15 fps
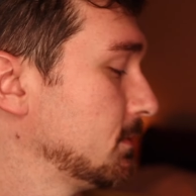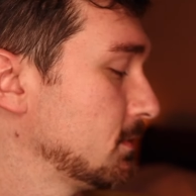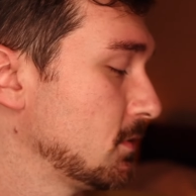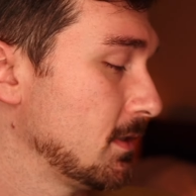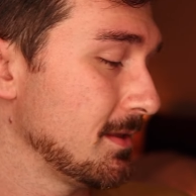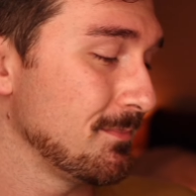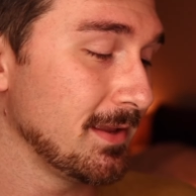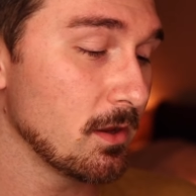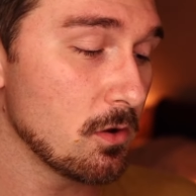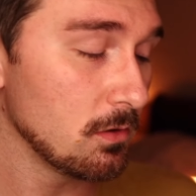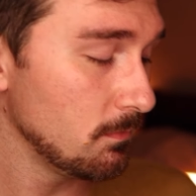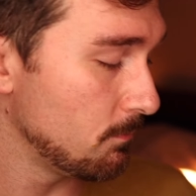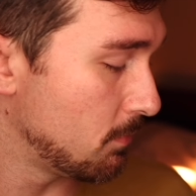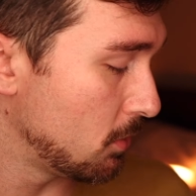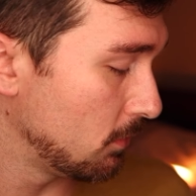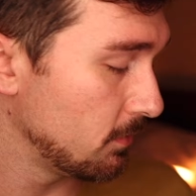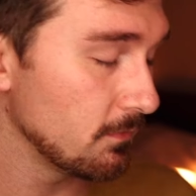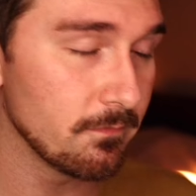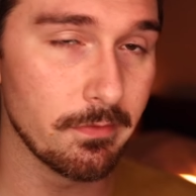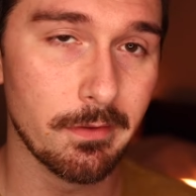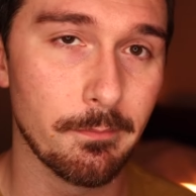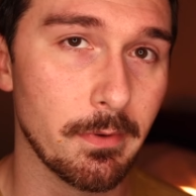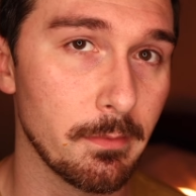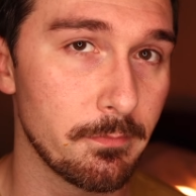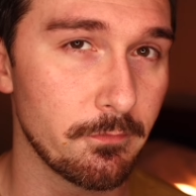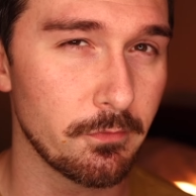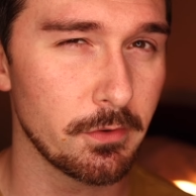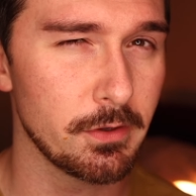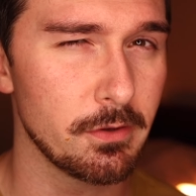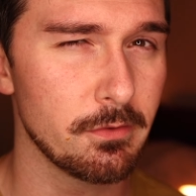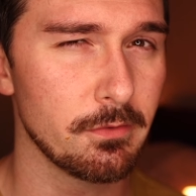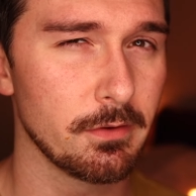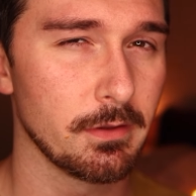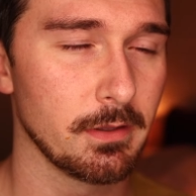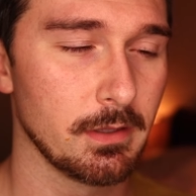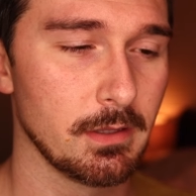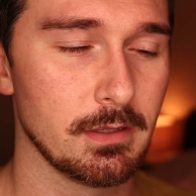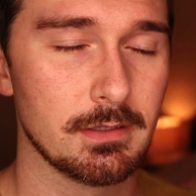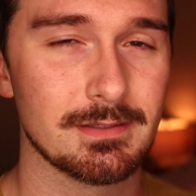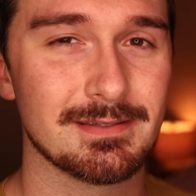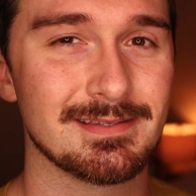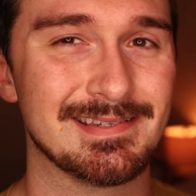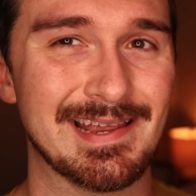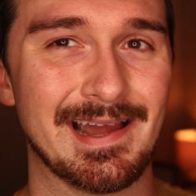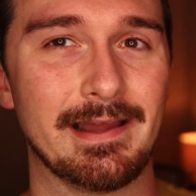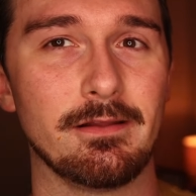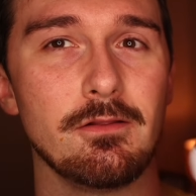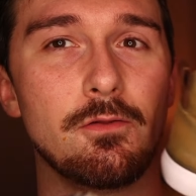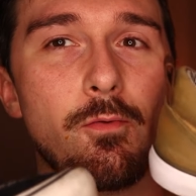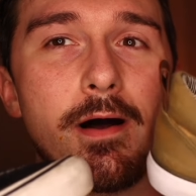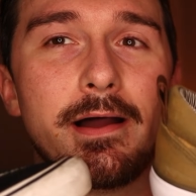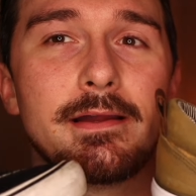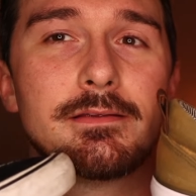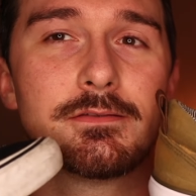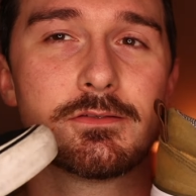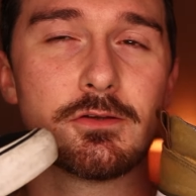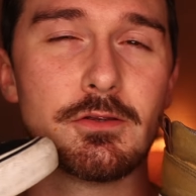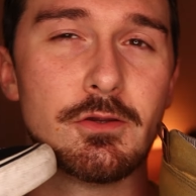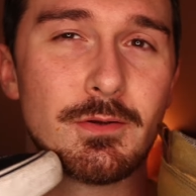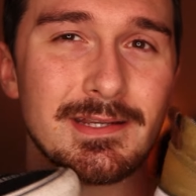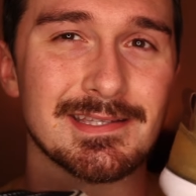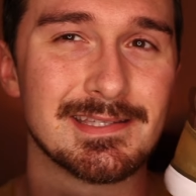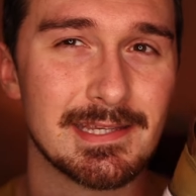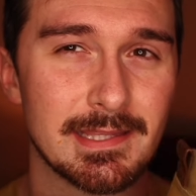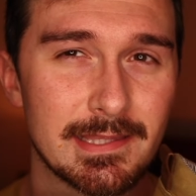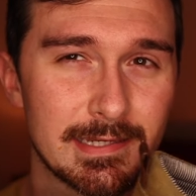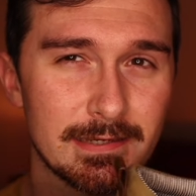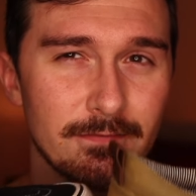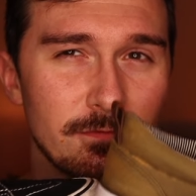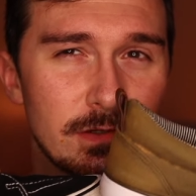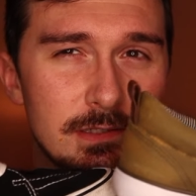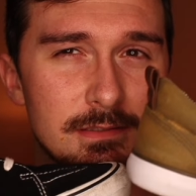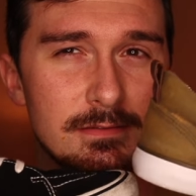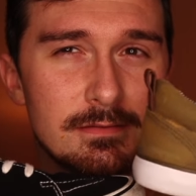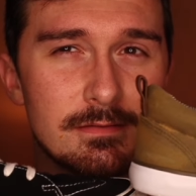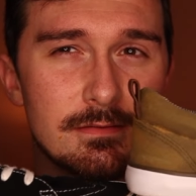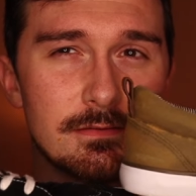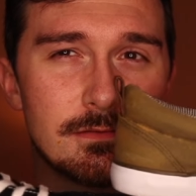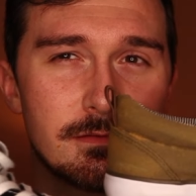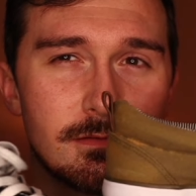let me hold both of them up for you, style-wise, so you can see the difference.